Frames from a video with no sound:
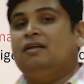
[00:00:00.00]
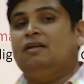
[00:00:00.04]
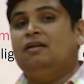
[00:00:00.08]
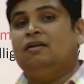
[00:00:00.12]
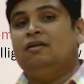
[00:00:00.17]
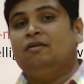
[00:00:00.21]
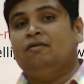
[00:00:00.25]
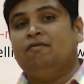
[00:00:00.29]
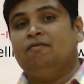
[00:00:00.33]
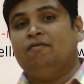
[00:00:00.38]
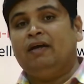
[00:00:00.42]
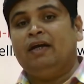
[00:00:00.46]

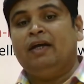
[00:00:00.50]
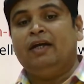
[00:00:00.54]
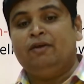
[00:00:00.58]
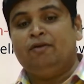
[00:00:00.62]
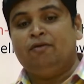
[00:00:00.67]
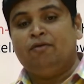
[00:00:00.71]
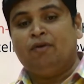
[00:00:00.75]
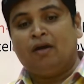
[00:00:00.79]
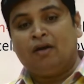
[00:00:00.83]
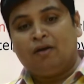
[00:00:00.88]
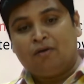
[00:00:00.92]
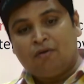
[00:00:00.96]
when
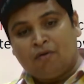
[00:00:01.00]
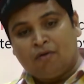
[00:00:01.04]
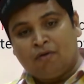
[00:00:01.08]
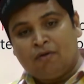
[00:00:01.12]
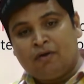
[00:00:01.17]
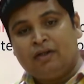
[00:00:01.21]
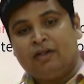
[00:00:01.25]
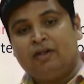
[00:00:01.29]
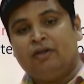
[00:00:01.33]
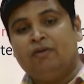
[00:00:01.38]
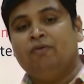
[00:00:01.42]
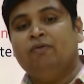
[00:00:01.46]
you are
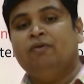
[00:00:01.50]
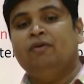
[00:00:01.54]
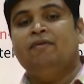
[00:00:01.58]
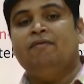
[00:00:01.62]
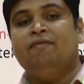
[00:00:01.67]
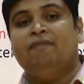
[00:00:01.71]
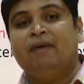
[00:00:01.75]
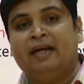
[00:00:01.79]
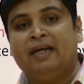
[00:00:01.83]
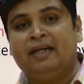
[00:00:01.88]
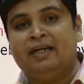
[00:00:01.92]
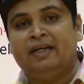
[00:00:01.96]
going to
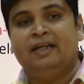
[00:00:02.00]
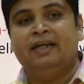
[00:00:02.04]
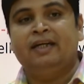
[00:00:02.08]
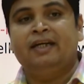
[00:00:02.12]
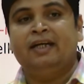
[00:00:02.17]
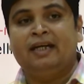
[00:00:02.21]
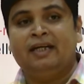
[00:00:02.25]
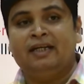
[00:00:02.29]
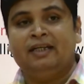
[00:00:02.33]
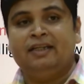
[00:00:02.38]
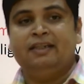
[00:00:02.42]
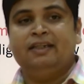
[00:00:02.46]
define
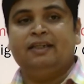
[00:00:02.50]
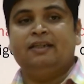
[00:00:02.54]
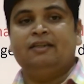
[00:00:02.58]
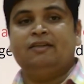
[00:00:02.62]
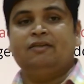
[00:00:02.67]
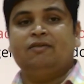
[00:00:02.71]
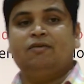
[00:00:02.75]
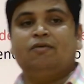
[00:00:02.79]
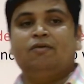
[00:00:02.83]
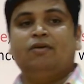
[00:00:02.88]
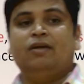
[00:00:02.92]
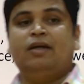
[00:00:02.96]

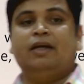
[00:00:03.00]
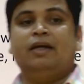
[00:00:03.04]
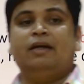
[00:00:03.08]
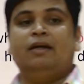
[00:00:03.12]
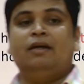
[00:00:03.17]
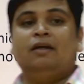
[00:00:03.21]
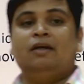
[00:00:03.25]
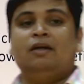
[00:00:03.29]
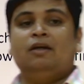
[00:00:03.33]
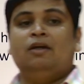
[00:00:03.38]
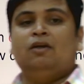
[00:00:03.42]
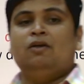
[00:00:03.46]
intelligence, okay.
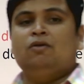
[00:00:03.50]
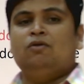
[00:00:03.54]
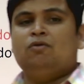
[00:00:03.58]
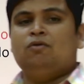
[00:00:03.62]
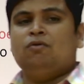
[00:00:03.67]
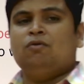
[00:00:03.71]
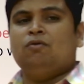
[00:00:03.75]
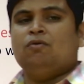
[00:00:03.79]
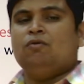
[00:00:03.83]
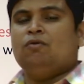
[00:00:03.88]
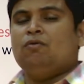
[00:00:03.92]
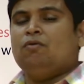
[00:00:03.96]

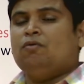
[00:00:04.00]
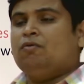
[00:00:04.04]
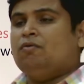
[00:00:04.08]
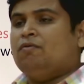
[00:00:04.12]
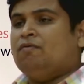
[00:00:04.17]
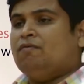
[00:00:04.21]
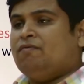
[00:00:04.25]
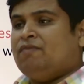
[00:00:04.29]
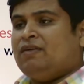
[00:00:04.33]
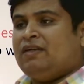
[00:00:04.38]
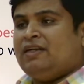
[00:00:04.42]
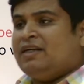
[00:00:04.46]
So
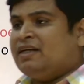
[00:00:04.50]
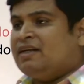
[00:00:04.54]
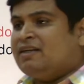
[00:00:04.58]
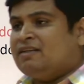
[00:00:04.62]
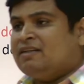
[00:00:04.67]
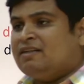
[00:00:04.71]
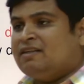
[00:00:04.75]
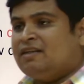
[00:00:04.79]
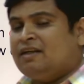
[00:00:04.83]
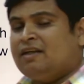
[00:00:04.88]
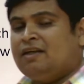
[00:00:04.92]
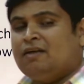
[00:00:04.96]
we can
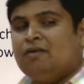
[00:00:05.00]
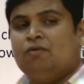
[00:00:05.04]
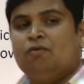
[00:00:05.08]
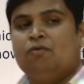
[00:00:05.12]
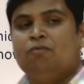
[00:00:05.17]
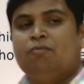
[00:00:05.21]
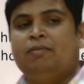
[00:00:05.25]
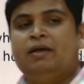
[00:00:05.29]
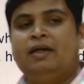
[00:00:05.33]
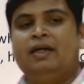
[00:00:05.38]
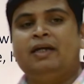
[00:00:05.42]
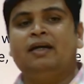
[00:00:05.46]
say
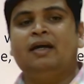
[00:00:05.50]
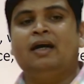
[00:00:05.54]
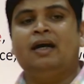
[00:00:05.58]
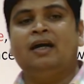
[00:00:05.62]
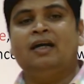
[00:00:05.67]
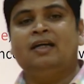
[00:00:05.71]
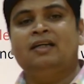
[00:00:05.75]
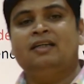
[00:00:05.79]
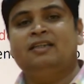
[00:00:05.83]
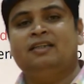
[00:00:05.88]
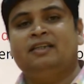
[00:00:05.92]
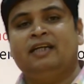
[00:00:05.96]
human
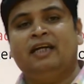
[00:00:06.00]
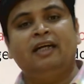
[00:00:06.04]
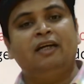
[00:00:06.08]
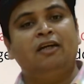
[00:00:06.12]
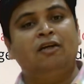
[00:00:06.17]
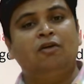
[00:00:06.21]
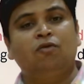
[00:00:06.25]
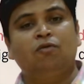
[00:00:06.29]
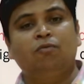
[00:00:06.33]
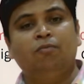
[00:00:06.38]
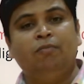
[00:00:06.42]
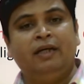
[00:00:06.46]
are said
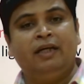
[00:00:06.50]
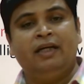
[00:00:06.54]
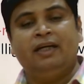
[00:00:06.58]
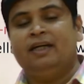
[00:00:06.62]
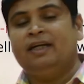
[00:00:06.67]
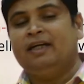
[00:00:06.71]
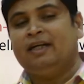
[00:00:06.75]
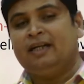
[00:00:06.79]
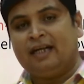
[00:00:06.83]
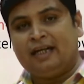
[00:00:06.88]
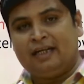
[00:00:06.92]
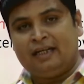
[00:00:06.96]
to be an
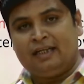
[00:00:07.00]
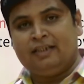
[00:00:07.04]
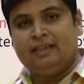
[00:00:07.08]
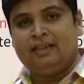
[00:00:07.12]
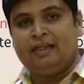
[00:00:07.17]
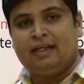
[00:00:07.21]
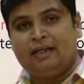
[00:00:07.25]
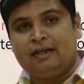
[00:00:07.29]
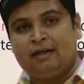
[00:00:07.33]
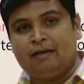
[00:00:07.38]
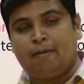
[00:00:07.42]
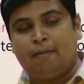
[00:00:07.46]

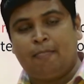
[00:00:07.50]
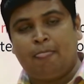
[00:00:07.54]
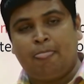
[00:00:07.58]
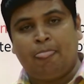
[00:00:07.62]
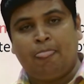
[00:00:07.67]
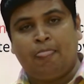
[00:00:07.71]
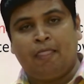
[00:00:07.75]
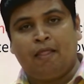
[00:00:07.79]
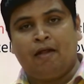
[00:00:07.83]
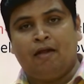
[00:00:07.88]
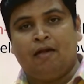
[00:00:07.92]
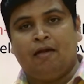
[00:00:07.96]
intelligent,
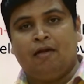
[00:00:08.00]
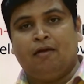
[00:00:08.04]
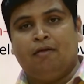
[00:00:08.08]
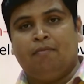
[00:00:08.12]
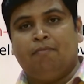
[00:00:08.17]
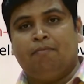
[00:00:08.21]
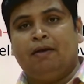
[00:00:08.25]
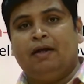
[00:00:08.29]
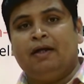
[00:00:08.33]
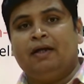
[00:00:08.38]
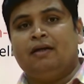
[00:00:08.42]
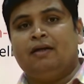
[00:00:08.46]

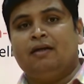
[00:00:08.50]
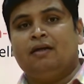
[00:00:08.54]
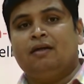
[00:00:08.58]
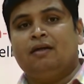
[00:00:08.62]
but